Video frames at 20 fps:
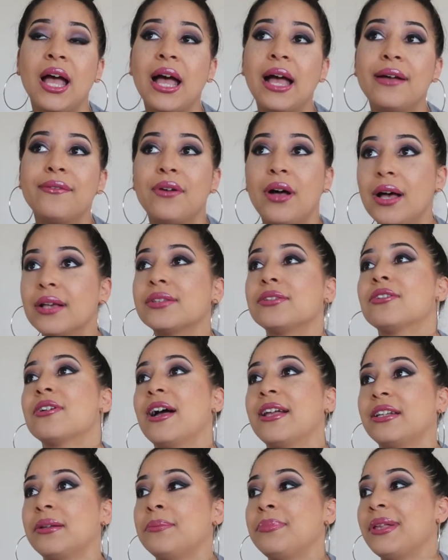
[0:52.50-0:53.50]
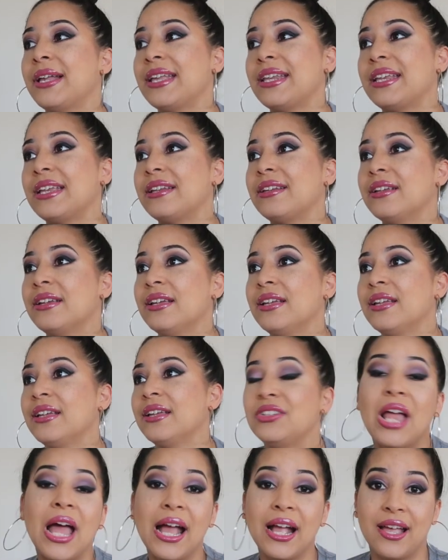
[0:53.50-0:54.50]
I've also contemplated
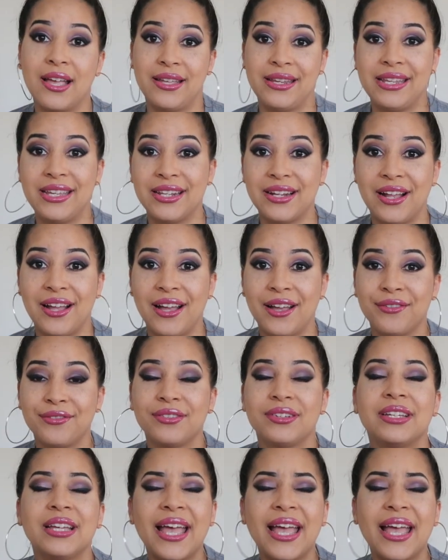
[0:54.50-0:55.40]
not cutting it off.